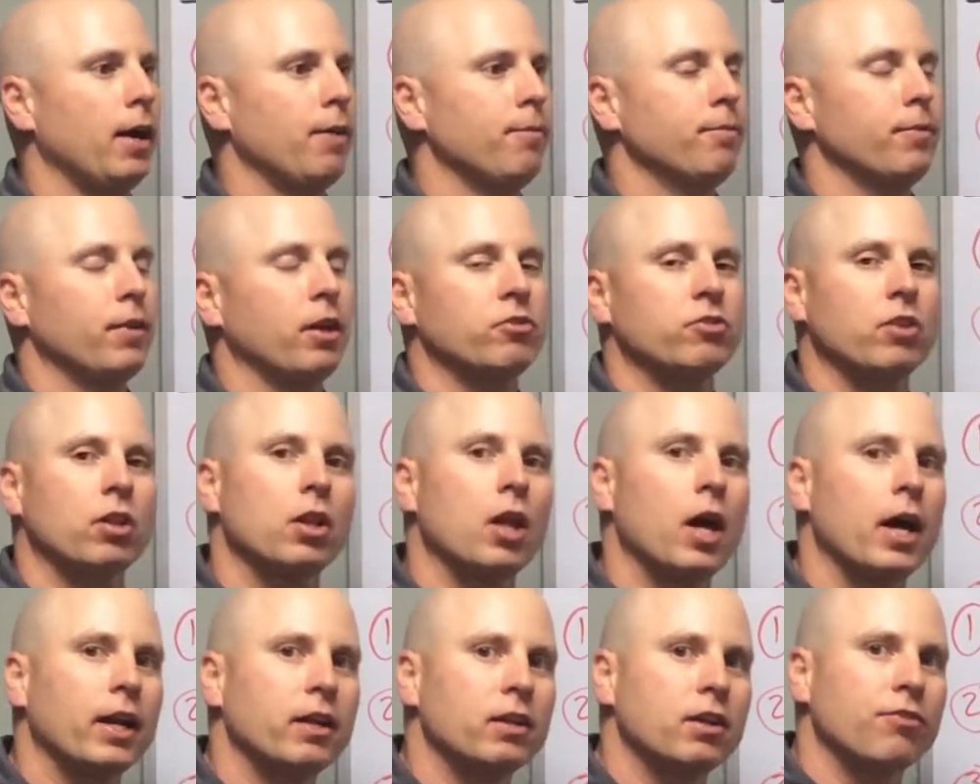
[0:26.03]
There's a
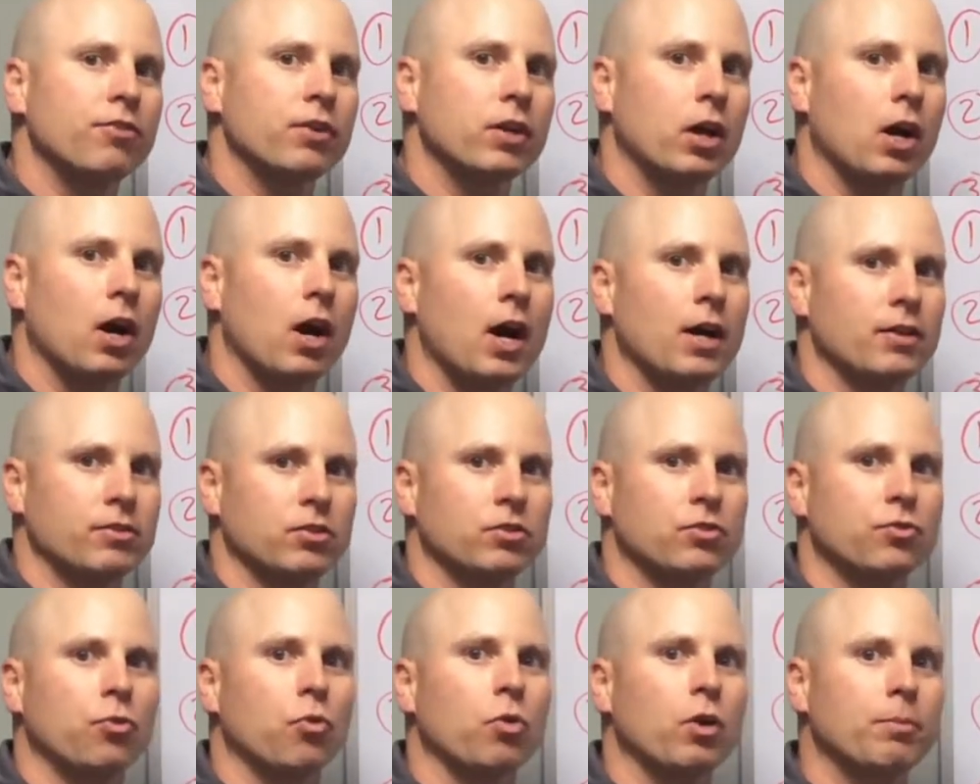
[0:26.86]
lot of different
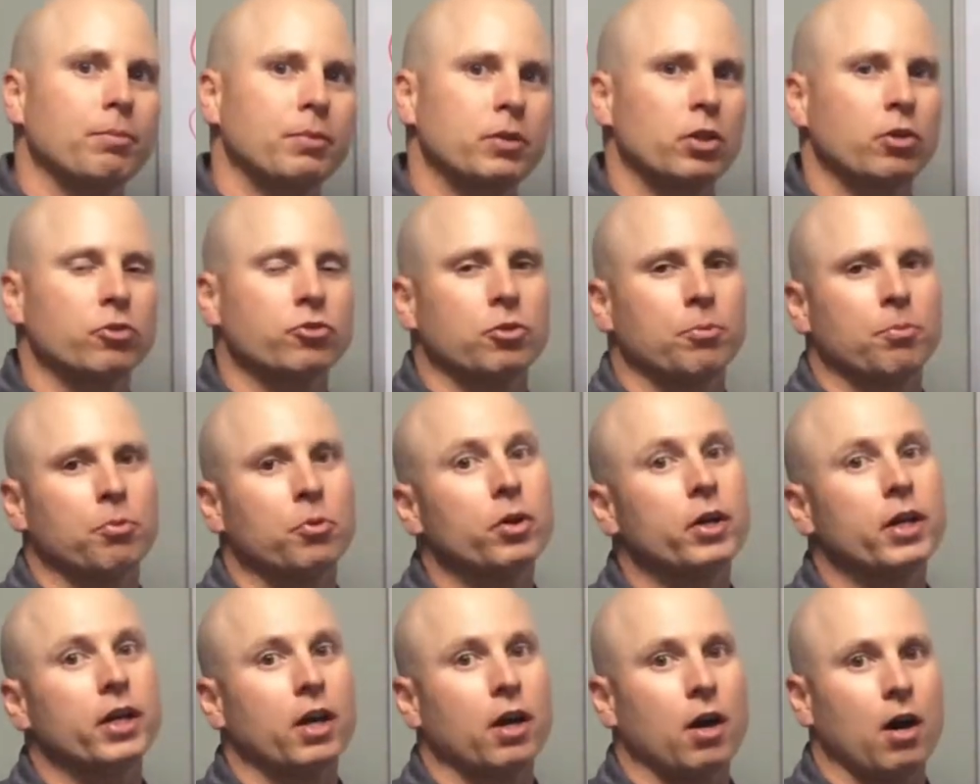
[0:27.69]
causes for it, but those are
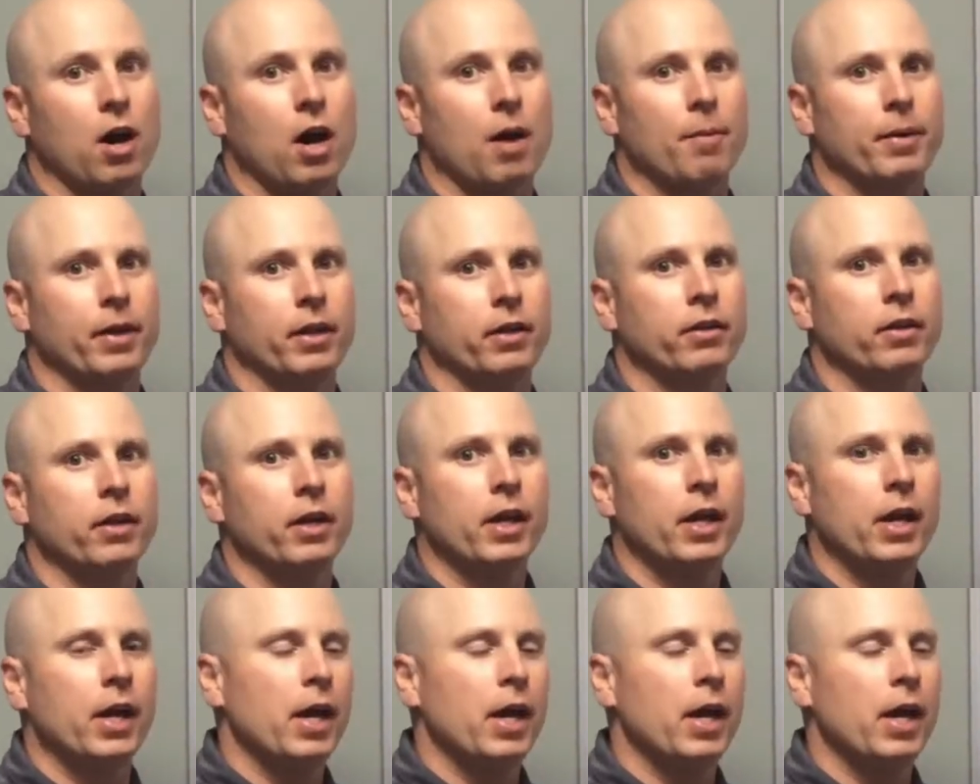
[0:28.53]
pretty common.